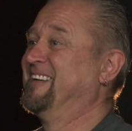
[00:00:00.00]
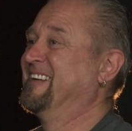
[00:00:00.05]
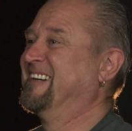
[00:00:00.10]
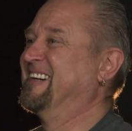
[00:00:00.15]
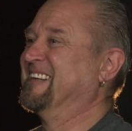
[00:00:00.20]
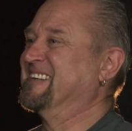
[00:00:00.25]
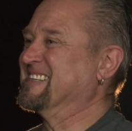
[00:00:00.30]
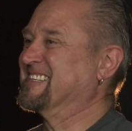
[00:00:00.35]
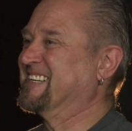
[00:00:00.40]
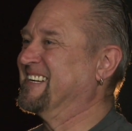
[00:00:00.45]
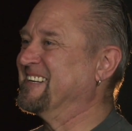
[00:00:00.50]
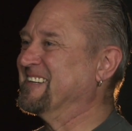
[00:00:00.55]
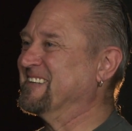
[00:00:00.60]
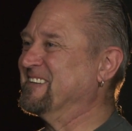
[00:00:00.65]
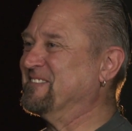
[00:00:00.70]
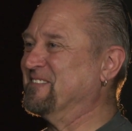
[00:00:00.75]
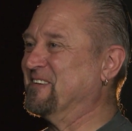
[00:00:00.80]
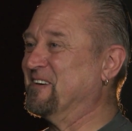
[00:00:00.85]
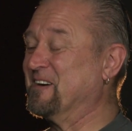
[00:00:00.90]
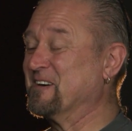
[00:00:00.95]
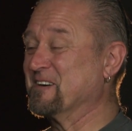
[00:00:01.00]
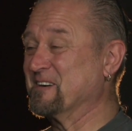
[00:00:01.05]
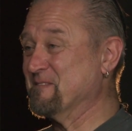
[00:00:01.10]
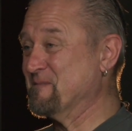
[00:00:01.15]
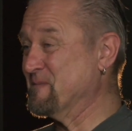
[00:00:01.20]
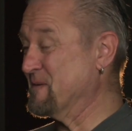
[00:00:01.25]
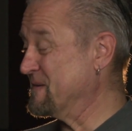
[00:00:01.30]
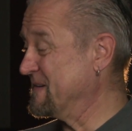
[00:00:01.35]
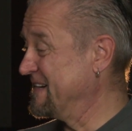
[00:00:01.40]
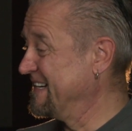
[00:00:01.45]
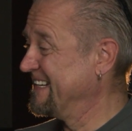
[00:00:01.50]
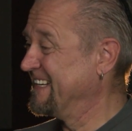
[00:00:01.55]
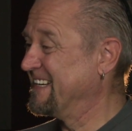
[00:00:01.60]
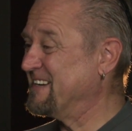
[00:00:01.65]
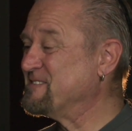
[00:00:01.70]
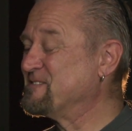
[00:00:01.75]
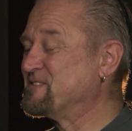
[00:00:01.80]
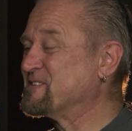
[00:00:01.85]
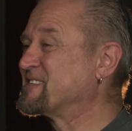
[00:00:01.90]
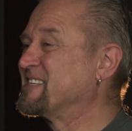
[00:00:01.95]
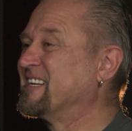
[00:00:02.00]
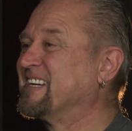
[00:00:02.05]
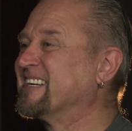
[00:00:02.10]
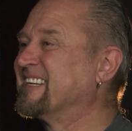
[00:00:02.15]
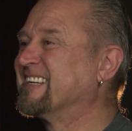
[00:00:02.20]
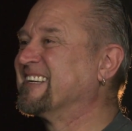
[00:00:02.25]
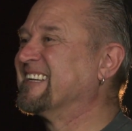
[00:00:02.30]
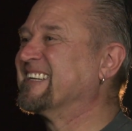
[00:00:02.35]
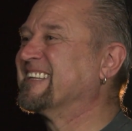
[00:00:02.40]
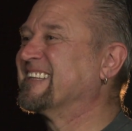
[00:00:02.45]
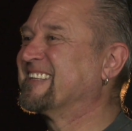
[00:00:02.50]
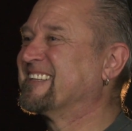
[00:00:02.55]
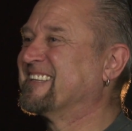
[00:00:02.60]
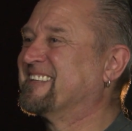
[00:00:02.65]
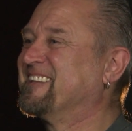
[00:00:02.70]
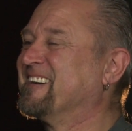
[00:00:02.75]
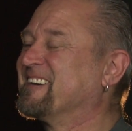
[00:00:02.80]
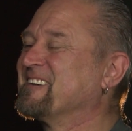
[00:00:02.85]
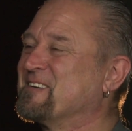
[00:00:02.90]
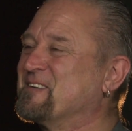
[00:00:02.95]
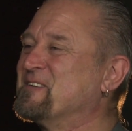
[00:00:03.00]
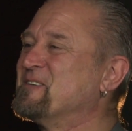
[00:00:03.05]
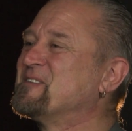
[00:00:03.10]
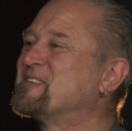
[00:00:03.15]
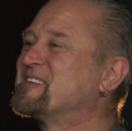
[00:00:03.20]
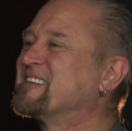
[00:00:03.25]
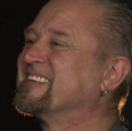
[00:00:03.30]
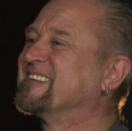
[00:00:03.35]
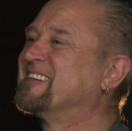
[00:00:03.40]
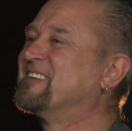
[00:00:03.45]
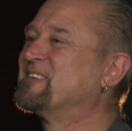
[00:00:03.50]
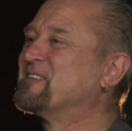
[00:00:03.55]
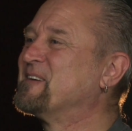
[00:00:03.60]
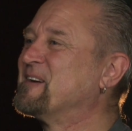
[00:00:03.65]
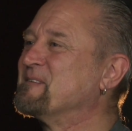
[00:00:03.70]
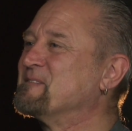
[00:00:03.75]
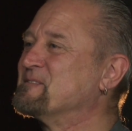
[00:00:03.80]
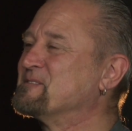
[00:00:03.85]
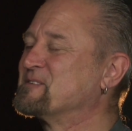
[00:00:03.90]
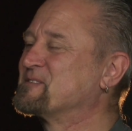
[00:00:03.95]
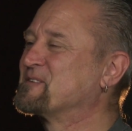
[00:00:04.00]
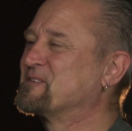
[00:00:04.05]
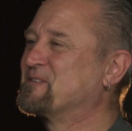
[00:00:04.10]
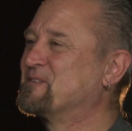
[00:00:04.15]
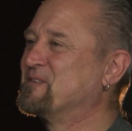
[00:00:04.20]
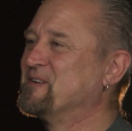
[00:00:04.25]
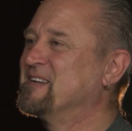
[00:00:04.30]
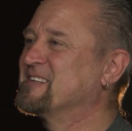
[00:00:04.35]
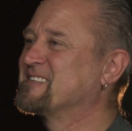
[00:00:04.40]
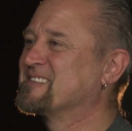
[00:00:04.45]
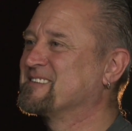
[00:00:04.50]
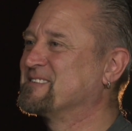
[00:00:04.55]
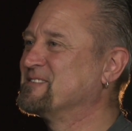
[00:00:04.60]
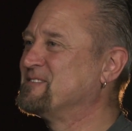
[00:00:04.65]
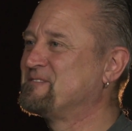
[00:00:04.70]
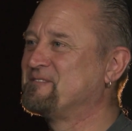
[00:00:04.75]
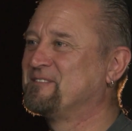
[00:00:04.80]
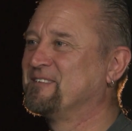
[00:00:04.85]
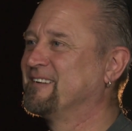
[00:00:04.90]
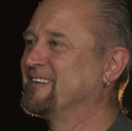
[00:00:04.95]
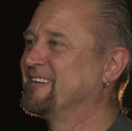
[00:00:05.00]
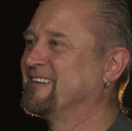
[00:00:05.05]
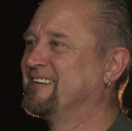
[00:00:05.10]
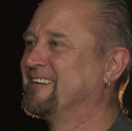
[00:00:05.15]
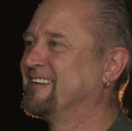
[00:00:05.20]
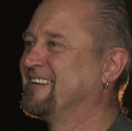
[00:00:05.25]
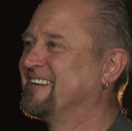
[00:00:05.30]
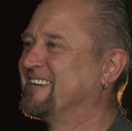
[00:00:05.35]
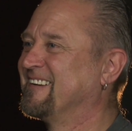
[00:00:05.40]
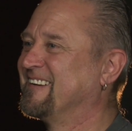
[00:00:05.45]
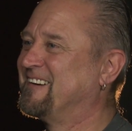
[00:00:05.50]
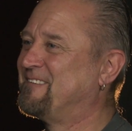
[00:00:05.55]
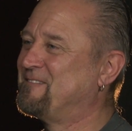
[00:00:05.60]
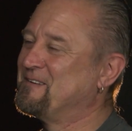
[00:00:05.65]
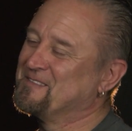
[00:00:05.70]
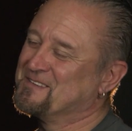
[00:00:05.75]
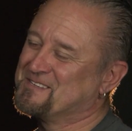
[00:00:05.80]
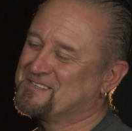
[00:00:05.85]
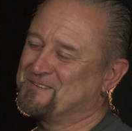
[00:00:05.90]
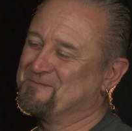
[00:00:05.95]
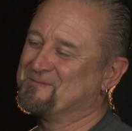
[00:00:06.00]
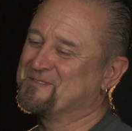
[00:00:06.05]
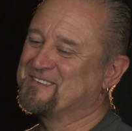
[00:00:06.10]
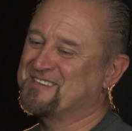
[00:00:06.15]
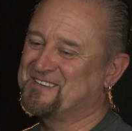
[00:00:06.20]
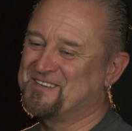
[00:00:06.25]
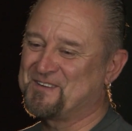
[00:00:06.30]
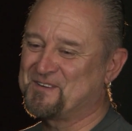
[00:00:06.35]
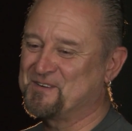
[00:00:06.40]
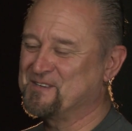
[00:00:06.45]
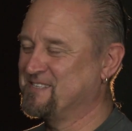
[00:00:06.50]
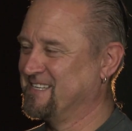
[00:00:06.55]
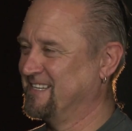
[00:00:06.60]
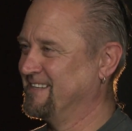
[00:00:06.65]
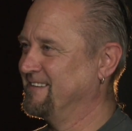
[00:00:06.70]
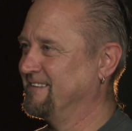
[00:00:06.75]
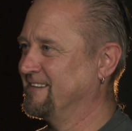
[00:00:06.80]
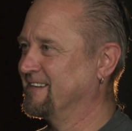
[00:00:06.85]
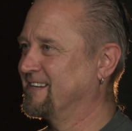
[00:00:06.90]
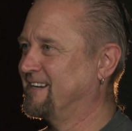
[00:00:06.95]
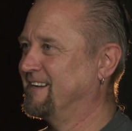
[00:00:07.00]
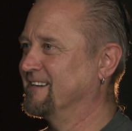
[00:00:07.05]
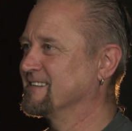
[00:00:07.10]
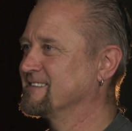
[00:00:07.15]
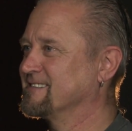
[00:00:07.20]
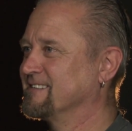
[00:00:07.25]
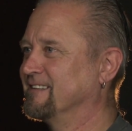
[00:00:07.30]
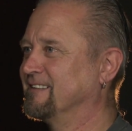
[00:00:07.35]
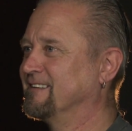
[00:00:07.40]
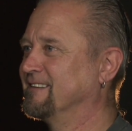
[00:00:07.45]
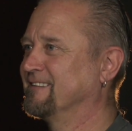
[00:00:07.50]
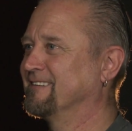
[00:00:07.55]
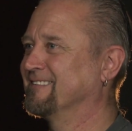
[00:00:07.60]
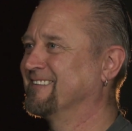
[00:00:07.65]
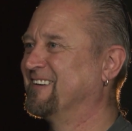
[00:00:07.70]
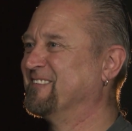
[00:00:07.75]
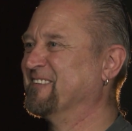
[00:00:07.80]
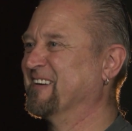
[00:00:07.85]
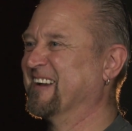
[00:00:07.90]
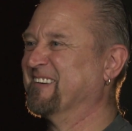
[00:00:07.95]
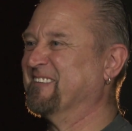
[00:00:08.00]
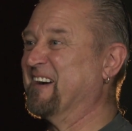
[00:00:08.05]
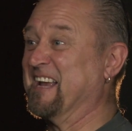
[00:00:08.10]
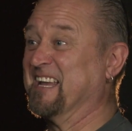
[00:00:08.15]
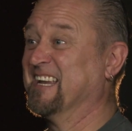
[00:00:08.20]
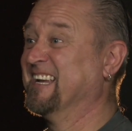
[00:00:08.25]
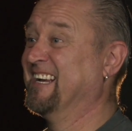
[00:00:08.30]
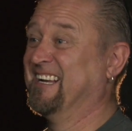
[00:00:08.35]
I just carried on walking, but it was just like that good, you know what I mean? It was just great stuff. Yeah. I mean, there's some stories you kind of tell. I mean, anyway.